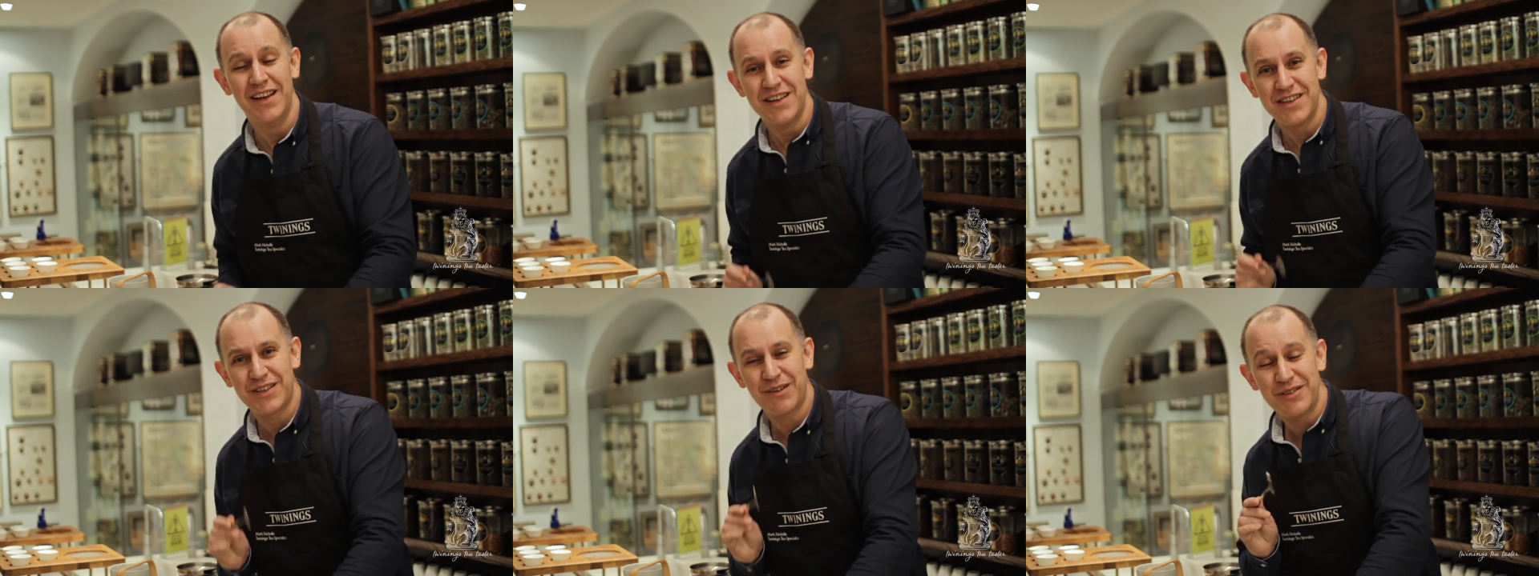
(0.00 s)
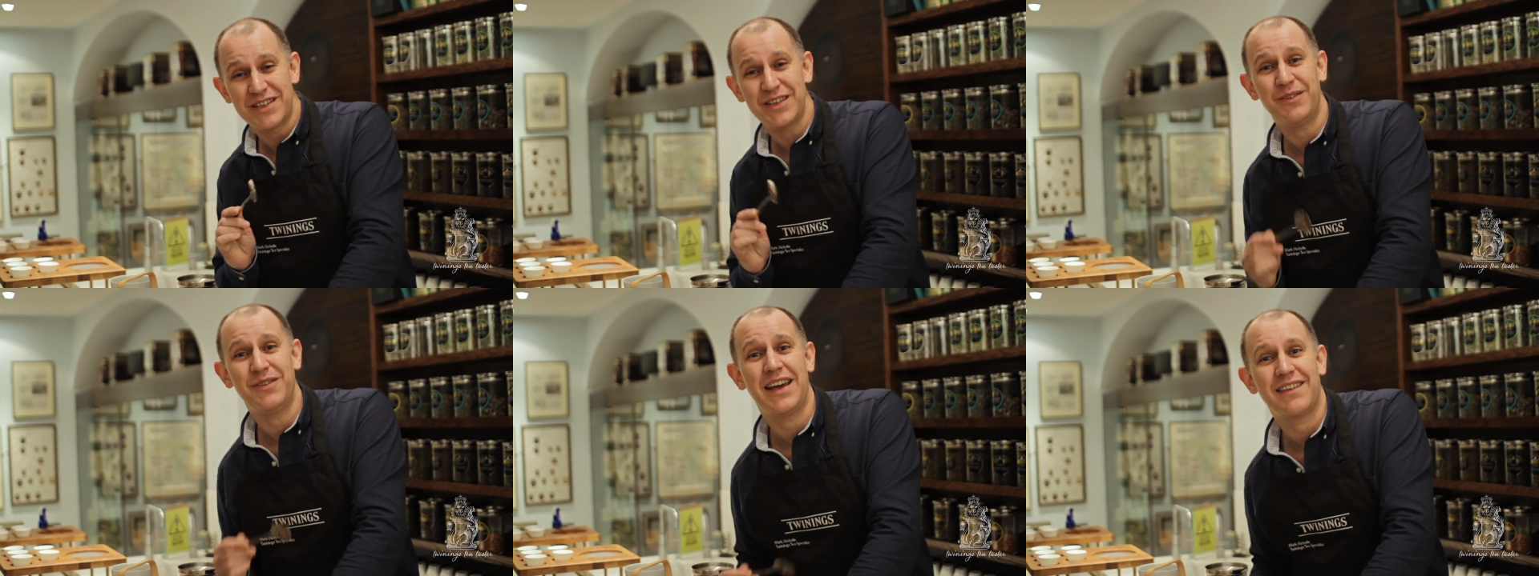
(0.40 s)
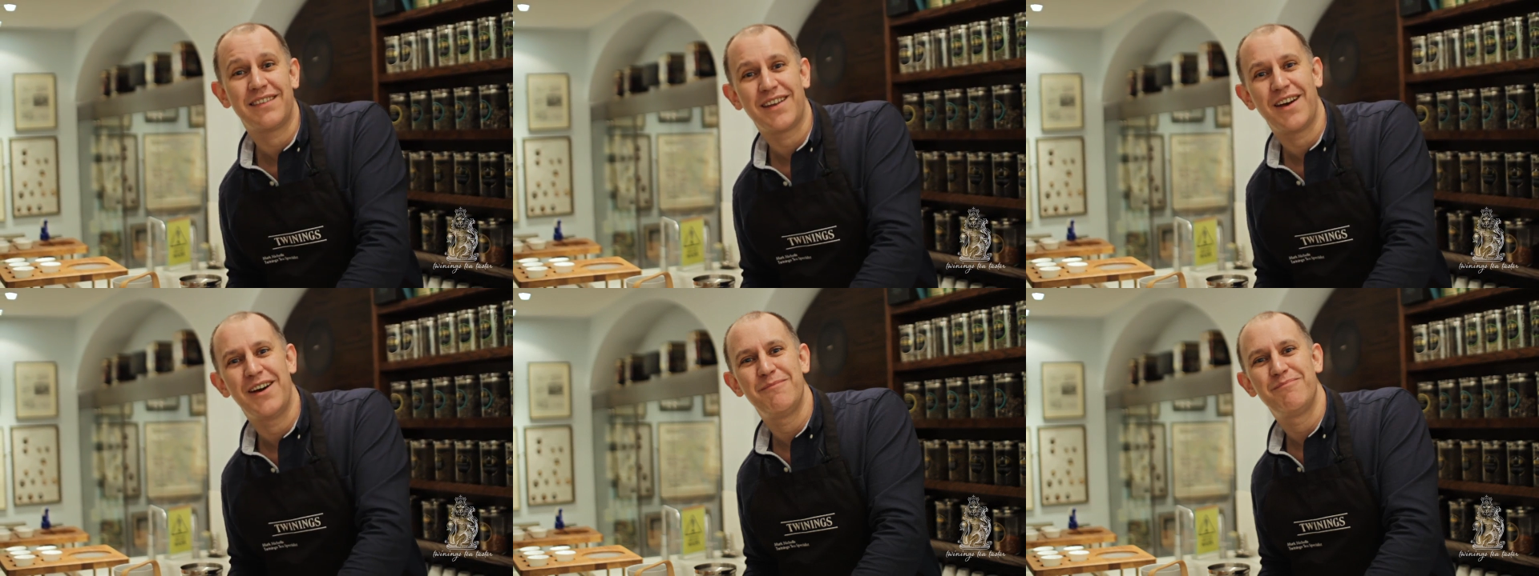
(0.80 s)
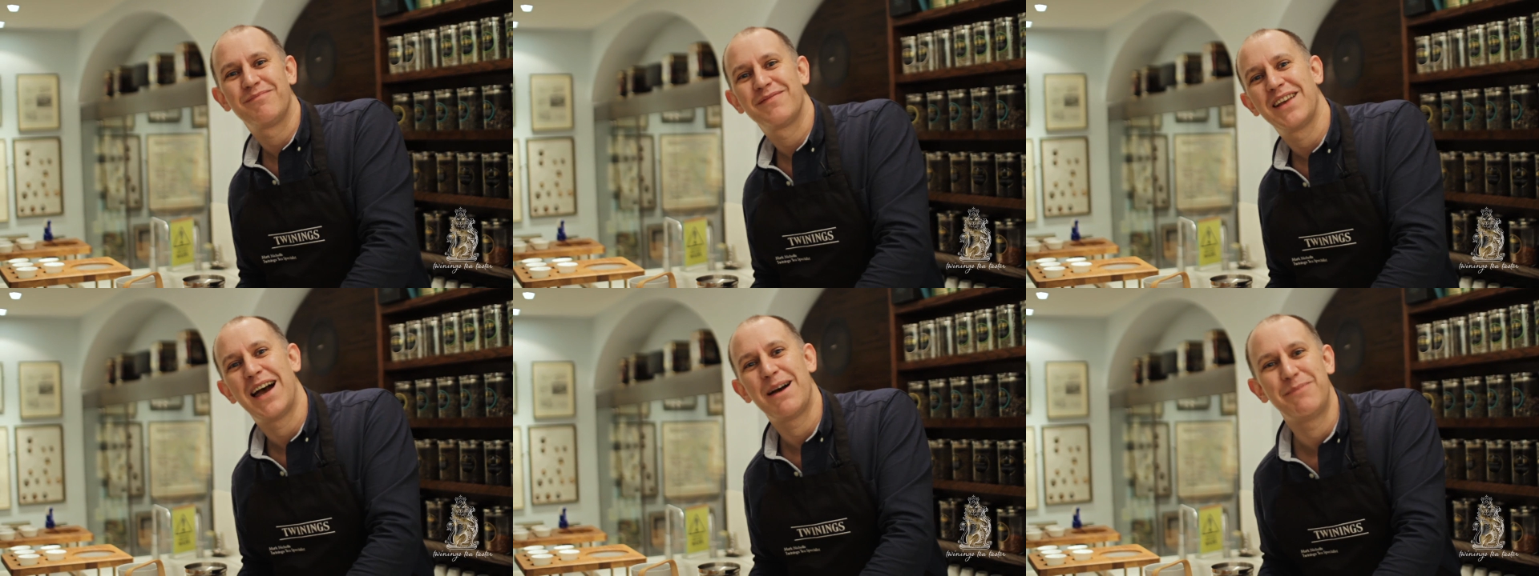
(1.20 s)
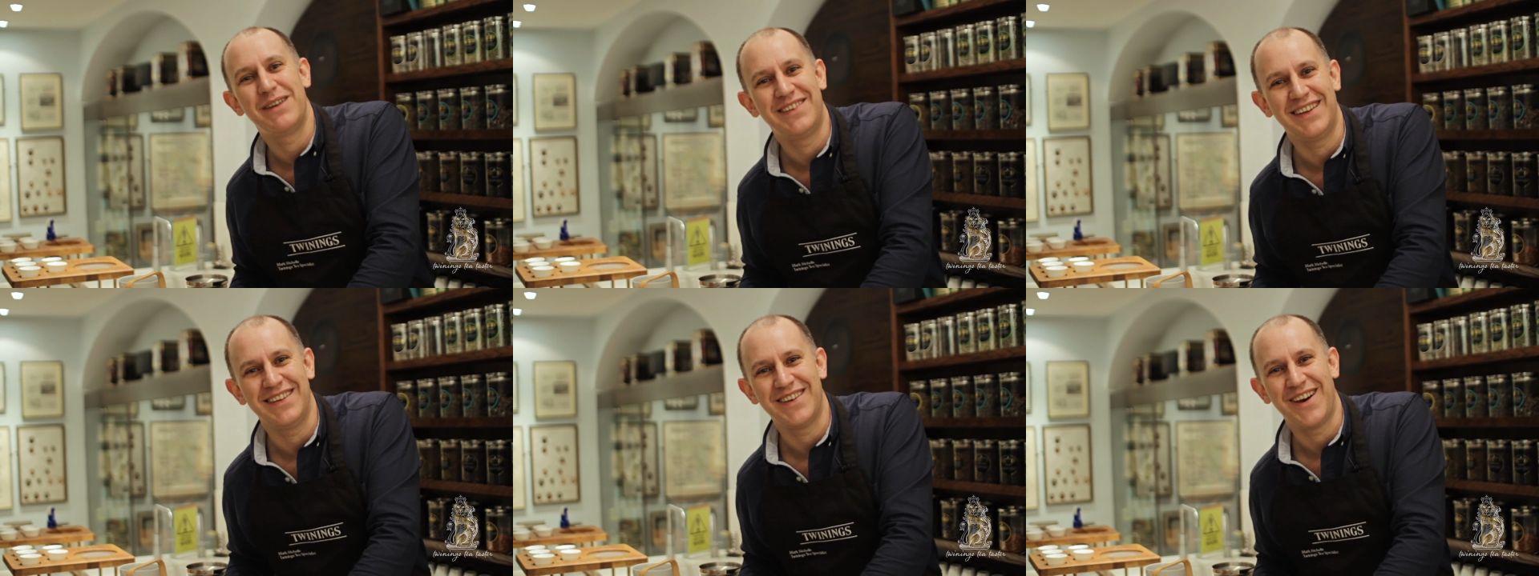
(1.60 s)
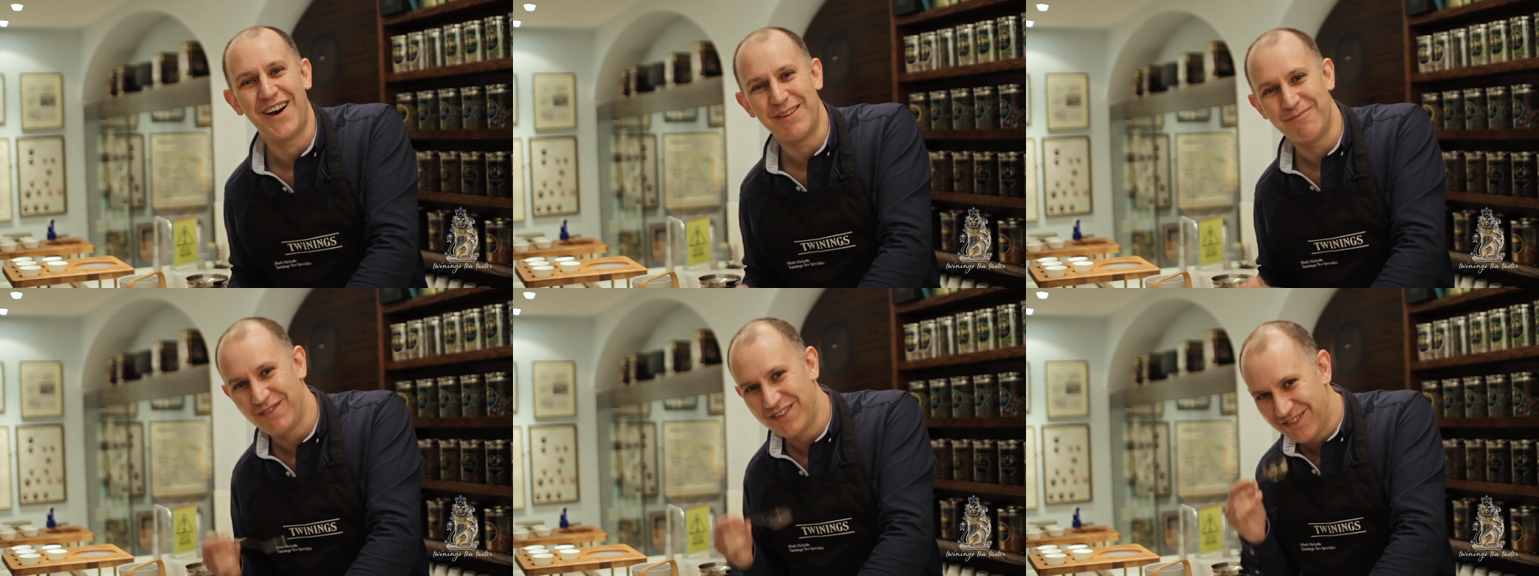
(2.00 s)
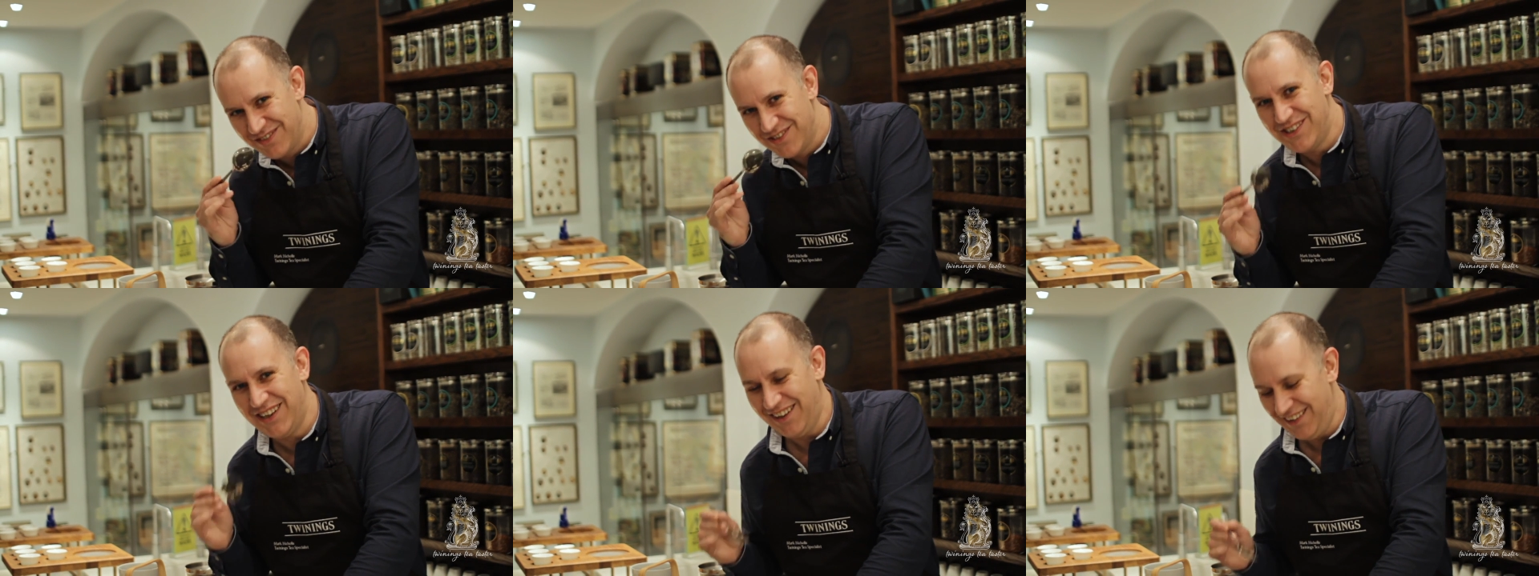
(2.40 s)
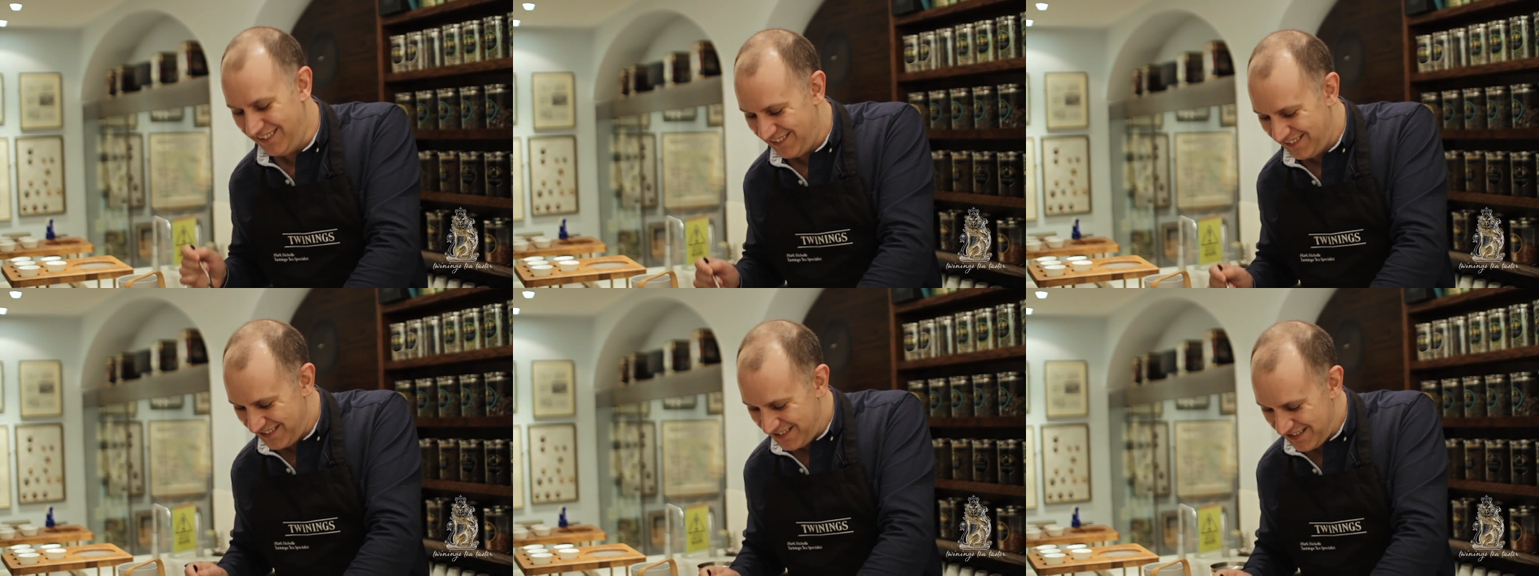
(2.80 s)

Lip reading: So until next time, happy tea times. Cheers.